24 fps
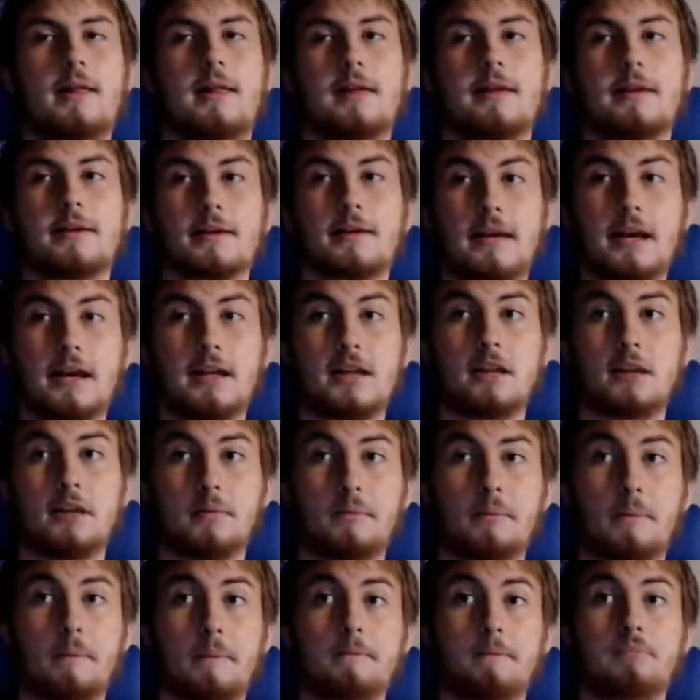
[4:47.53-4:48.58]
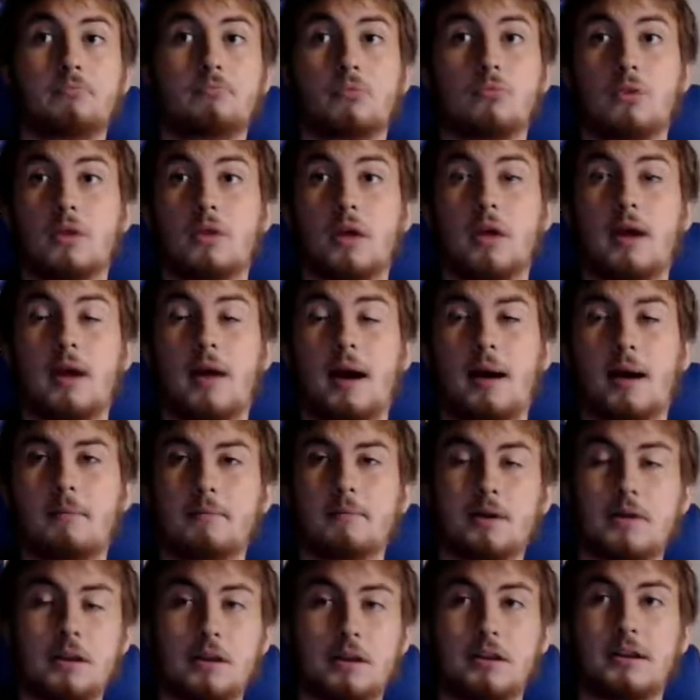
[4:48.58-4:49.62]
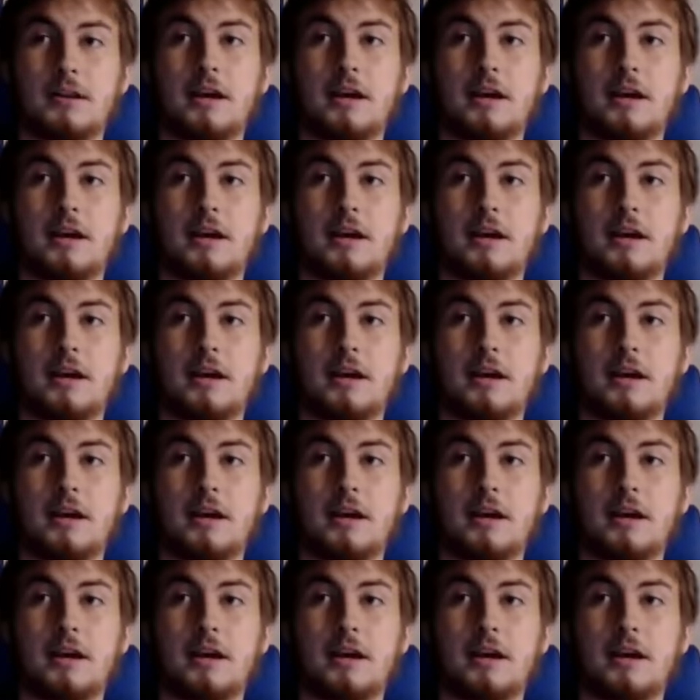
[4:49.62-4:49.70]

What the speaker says: gain some, I'm going to